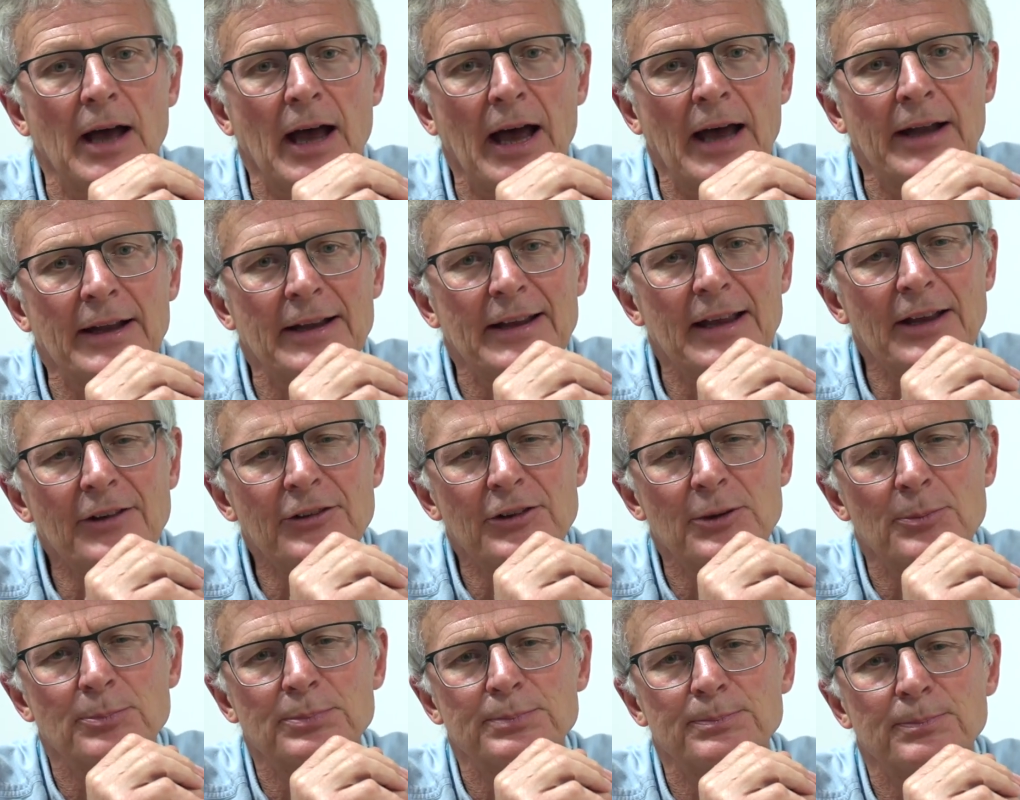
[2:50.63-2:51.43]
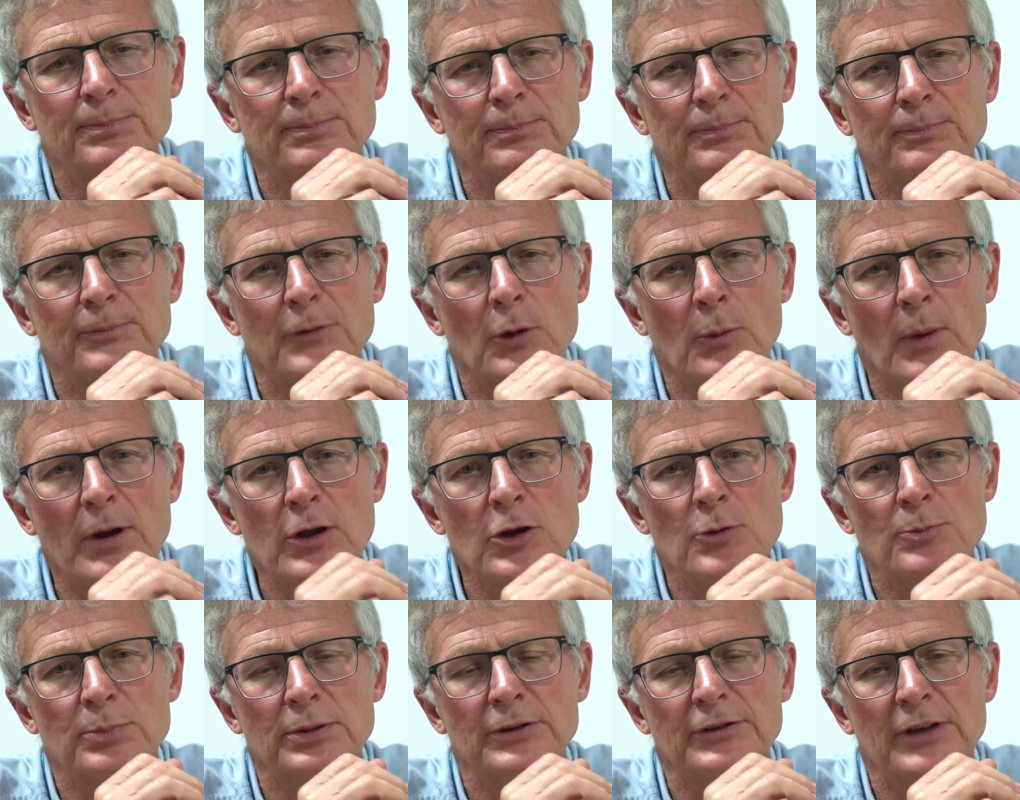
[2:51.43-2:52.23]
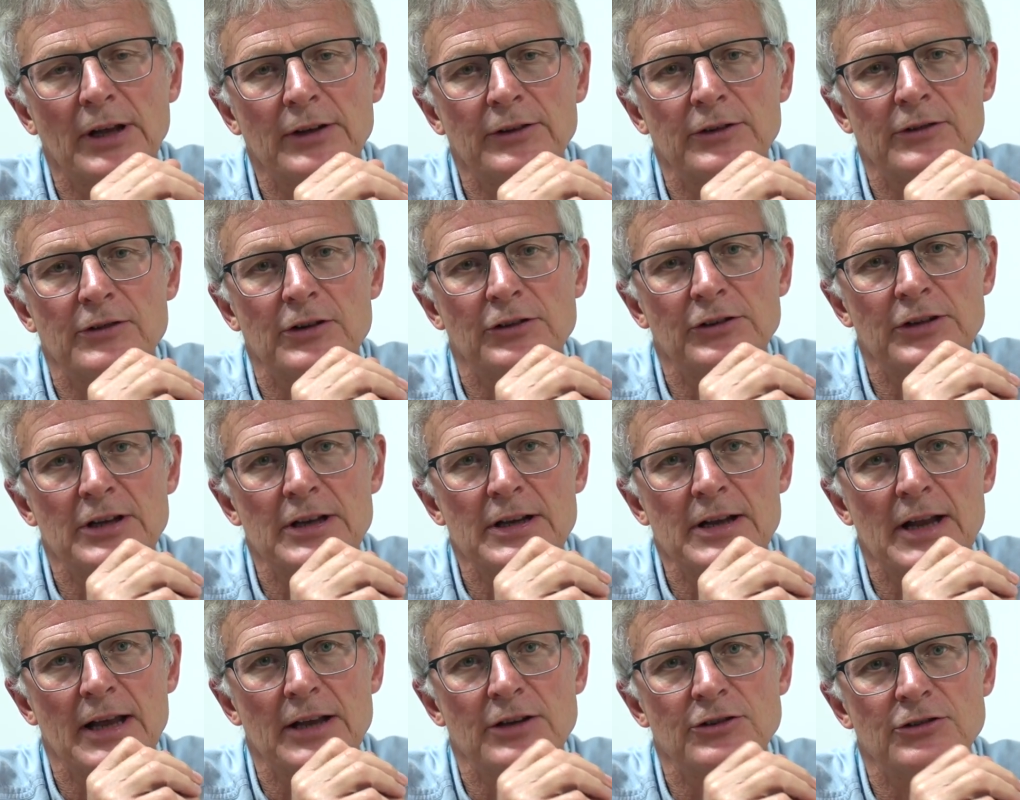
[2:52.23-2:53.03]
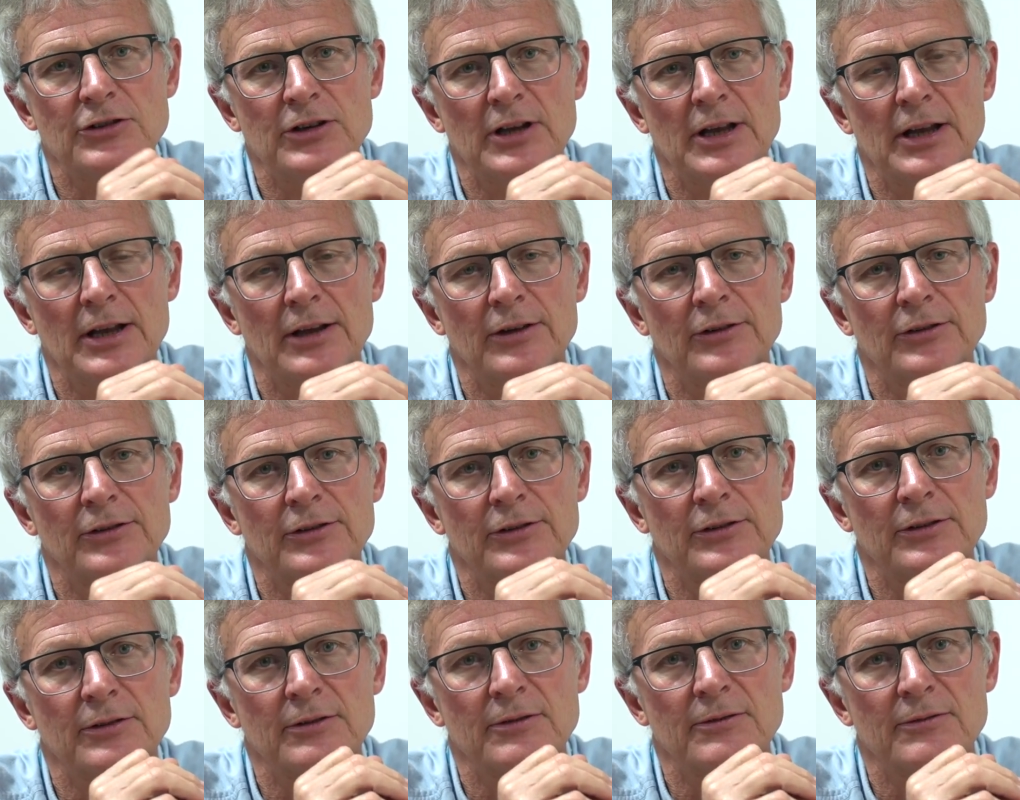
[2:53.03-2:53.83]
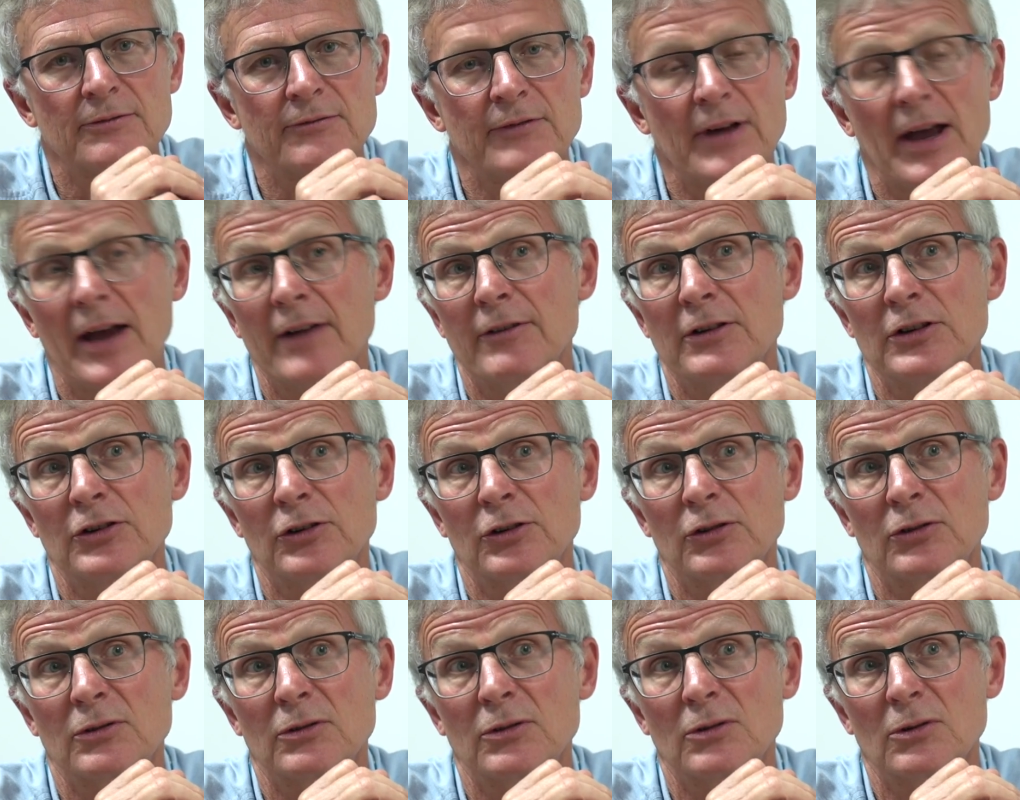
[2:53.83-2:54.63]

And I guess the, the way you present in the teenage years varies